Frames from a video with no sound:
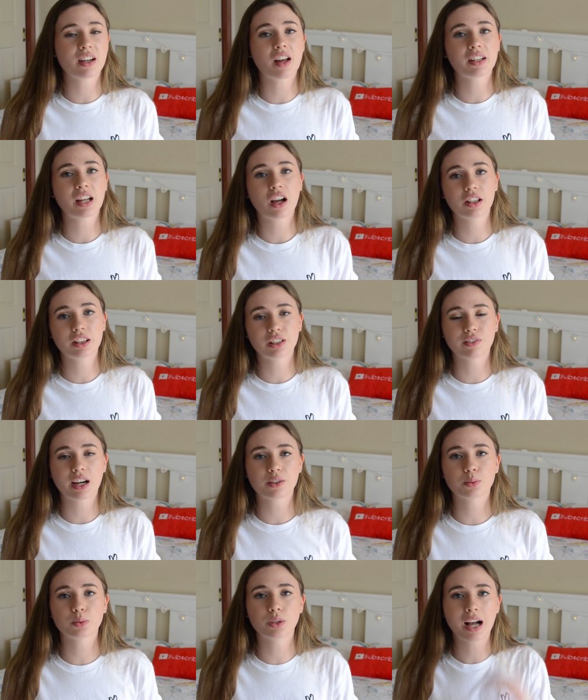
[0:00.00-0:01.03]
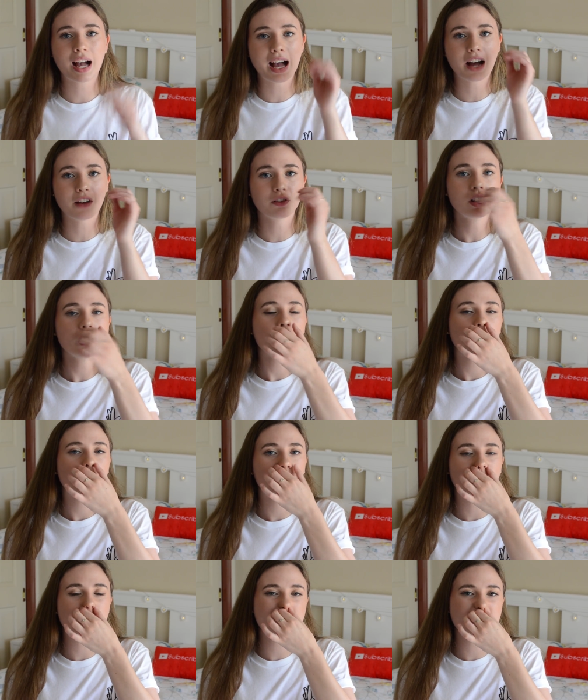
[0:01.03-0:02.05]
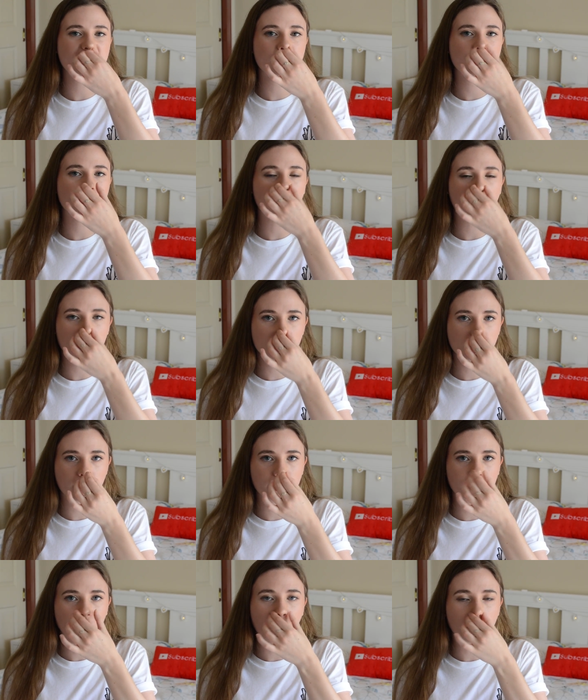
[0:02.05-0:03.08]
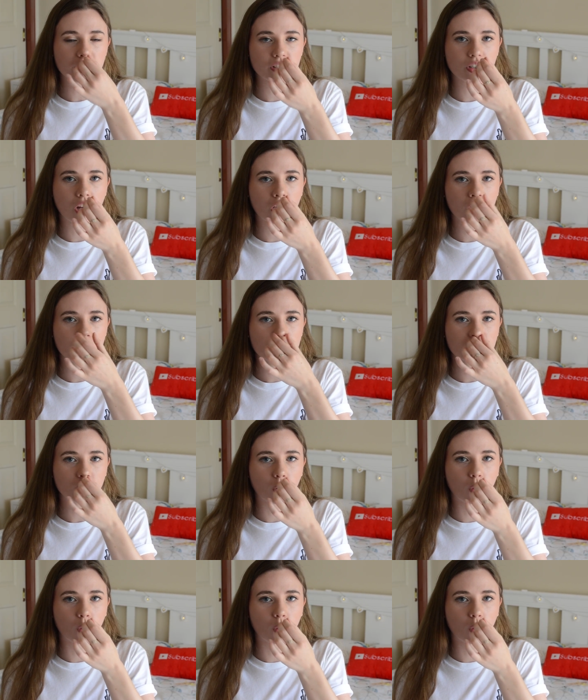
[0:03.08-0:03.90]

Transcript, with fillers: an unhealthy rat will have red discharge coming from its nose